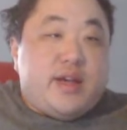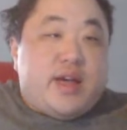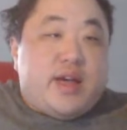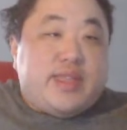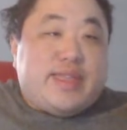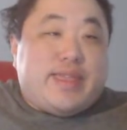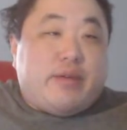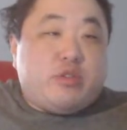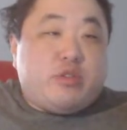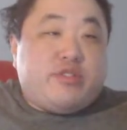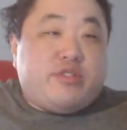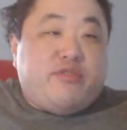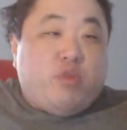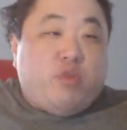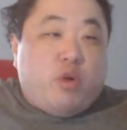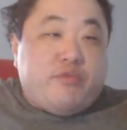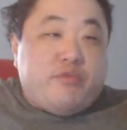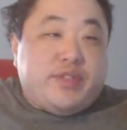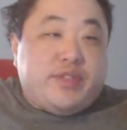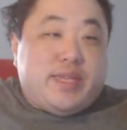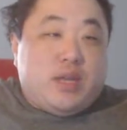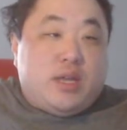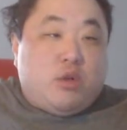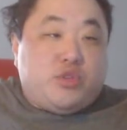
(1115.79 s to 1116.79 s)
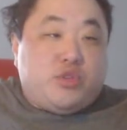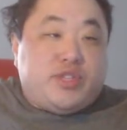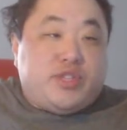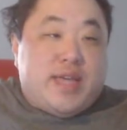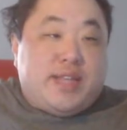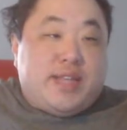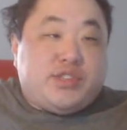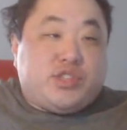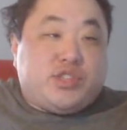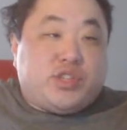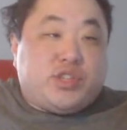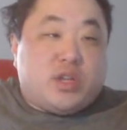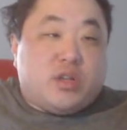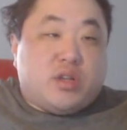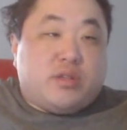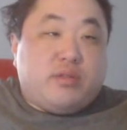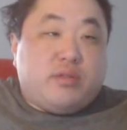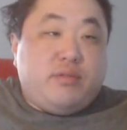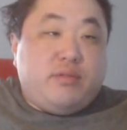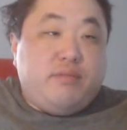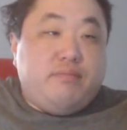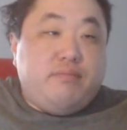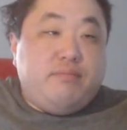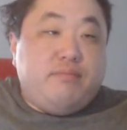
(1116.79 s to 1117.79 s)
That was four videos, that's
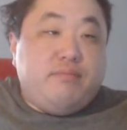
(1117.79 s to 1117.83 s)
done.